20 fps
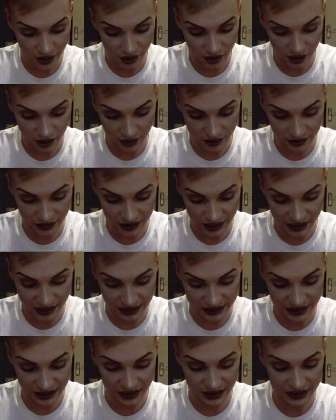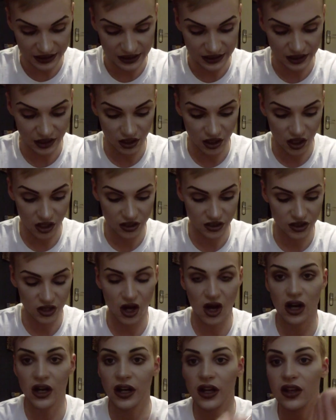Like I said, this is a lot
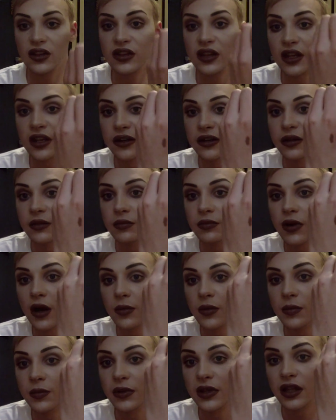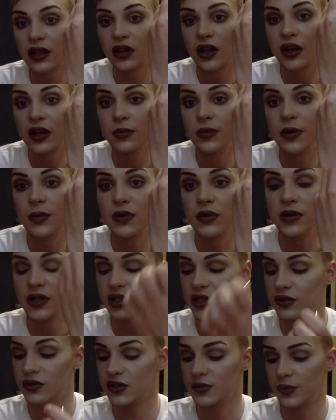darker than probably a lot of people would
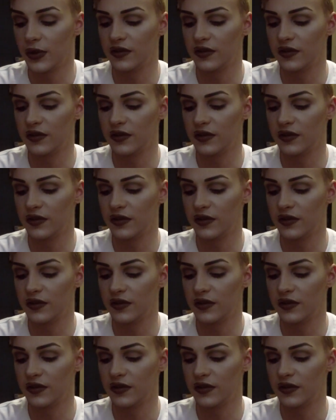use,